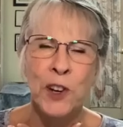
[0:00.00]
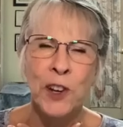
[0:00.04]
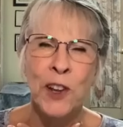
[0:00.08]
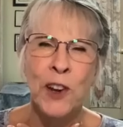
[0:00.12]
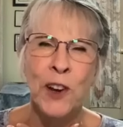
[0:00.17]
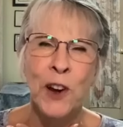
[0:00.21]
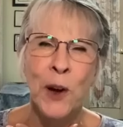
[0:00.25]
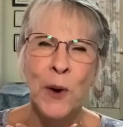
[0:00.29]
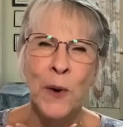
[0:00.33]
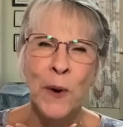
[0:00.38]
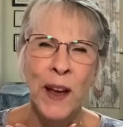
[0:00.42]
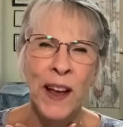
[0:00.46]
you
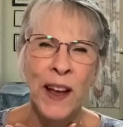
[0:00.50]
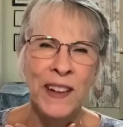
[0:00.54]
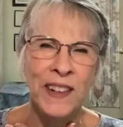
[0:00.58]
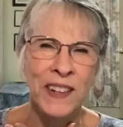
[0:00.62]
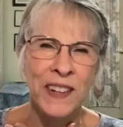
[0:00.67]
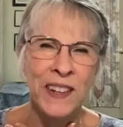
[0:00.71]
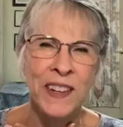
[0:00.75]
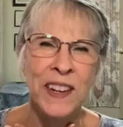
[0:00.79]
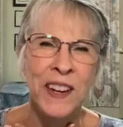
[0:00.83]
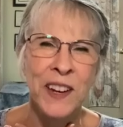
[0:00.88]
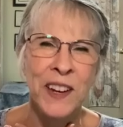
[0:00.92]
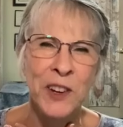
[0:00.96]
know, as a
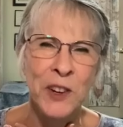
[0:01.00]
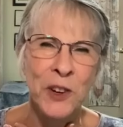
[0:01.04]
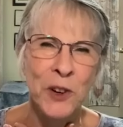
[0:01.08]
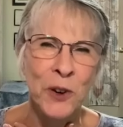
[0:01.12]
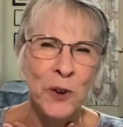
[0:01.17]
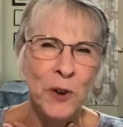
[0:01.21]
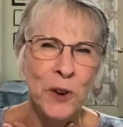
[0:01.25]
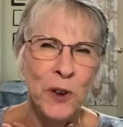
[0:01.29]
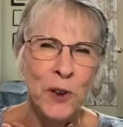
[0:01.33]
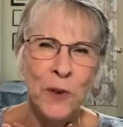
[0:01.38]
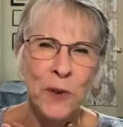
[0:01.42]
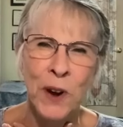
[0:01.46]
teacher,
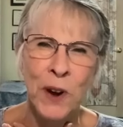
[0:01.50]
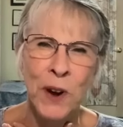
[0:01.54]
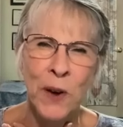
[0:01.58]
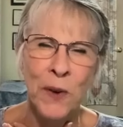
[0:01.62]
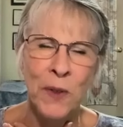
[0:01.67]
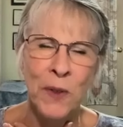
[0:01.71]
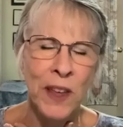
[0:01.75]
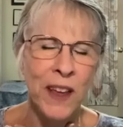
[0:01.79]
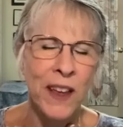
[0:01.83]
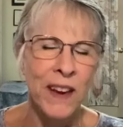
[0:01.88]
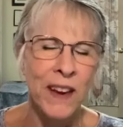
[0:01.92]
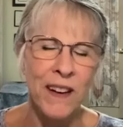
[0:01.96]
you know
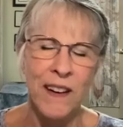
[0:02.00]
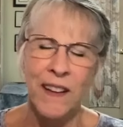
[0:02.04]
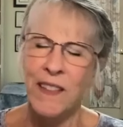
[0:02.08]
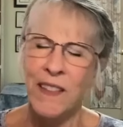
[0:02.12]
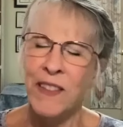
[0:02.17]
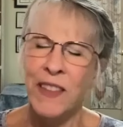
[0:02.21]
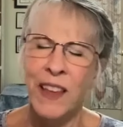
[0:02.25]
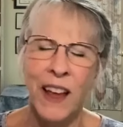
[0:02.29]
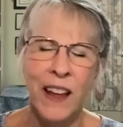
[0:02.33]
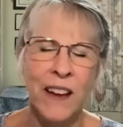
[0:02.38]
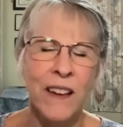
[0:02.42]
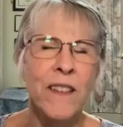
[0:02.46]

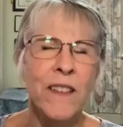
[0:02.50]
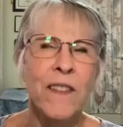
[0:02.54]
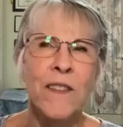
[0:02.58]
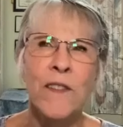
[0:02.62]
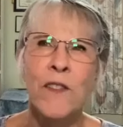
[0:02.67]
that